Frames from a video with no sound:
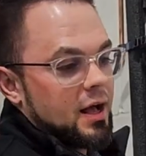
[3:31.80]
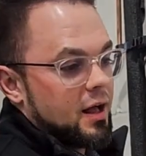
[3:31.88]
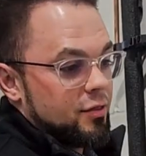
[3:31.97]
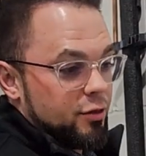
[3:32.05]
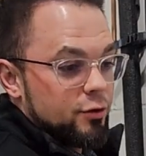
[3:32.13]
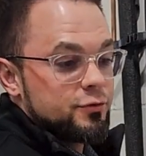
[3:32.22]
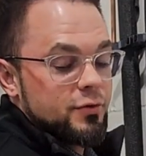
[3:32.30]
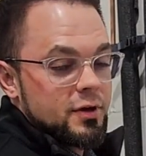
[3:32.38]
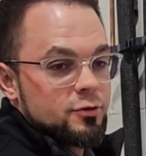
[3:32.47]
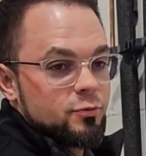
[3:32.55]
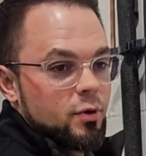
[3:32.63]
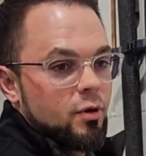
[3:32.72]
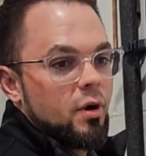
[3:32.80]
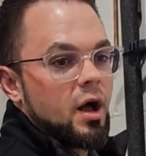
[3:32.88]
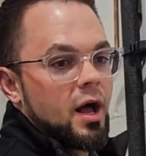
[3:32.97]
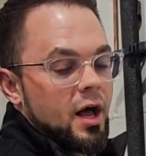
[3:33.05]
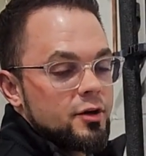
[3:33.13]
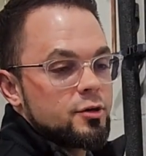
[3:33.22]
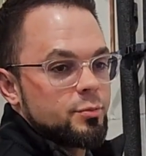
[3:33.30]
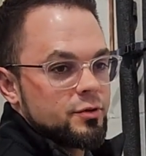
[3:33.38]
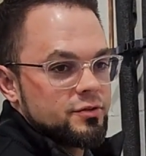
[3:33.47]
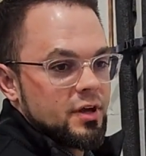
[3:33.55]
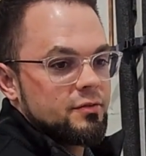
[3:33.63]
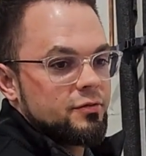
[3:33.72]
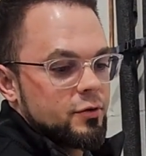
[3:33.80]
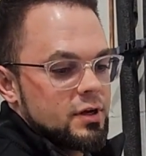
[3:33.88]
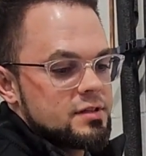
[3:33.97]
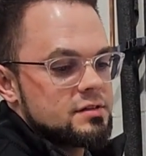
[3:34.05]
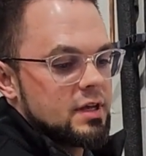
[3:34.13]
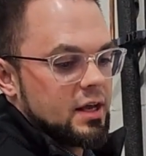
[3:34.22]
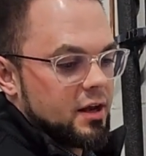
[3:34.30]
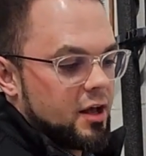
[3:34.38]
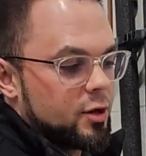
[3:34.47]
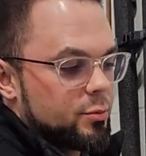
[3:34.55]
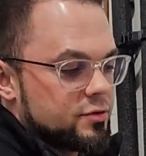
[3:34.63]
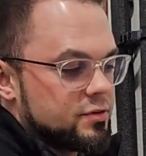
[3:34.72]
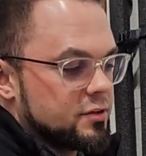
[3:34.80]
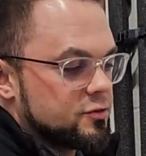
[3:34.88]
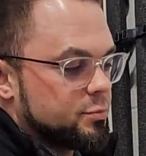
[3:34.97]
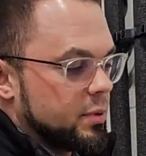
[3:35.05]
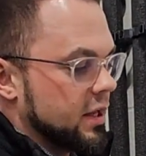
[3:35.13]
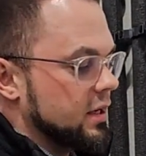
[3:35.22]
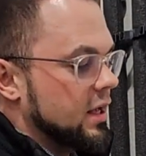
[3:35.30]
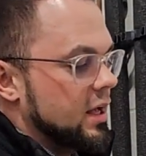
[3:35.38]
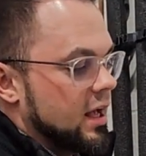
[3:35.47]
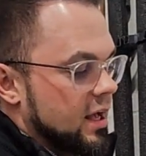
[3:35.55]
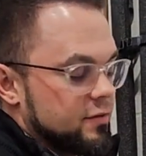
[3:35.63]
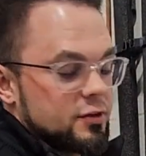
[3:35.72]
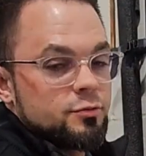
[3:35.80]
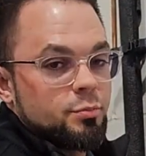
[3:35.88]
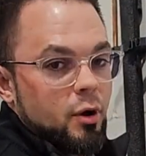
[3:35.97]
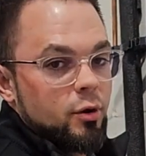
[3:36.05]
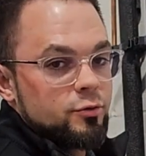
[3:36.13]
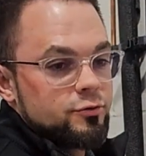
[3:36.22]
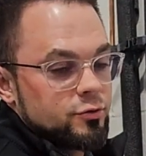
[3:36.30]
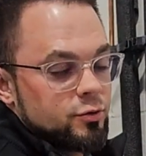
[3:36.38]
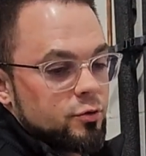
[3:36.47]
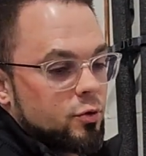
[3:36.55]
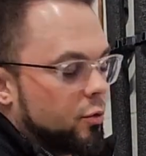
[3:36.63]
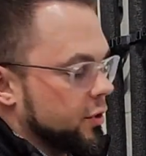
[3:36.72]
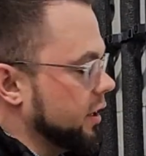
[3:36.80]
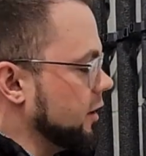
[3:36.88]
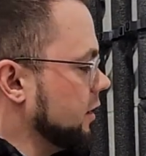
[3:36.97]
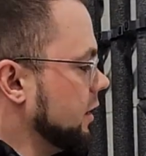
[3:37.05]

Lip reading: Those fittings will 100% freeze and 100% split if exposed to cold air.